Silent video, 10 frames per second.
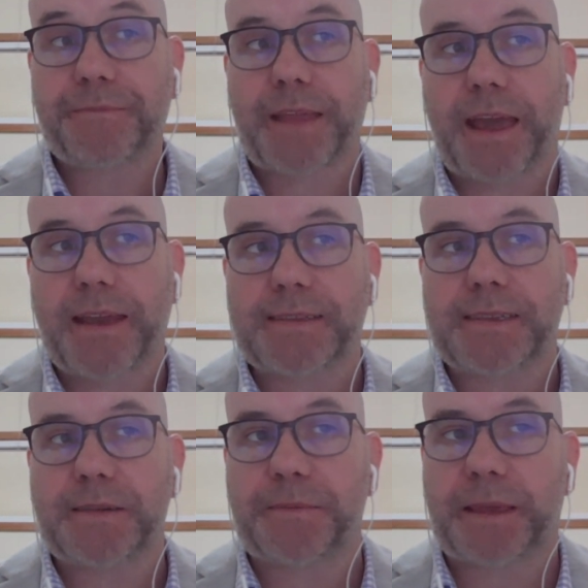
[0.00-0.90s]
How does
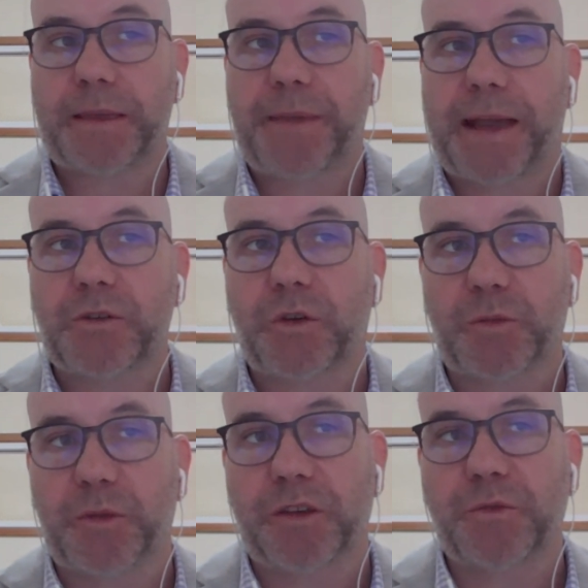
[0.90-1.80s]
this impact on
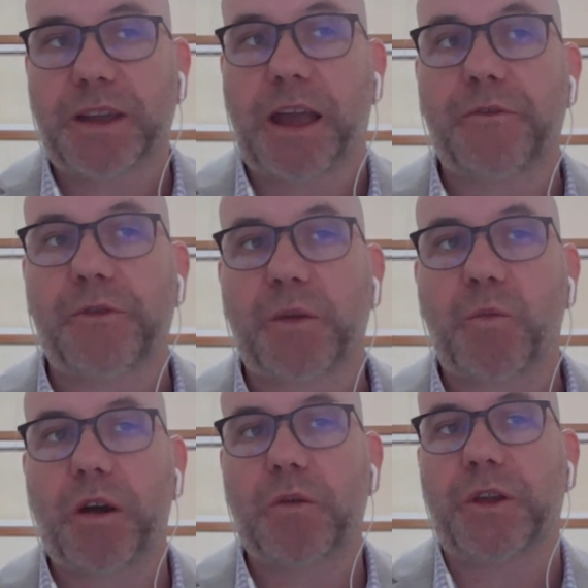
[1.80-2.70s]
community recovery, and
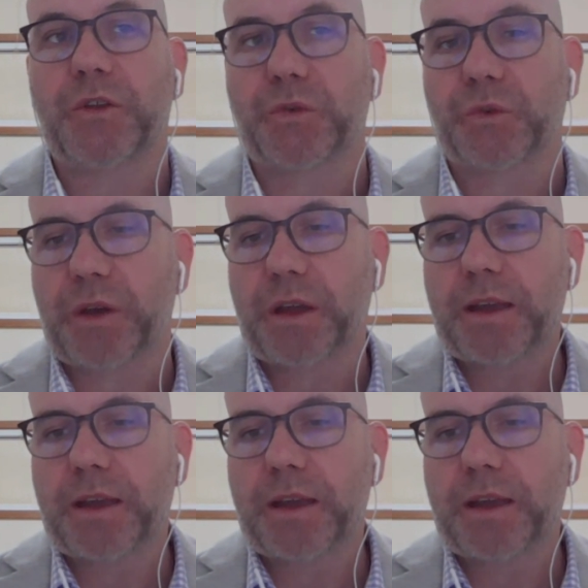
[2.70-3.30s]
what can we do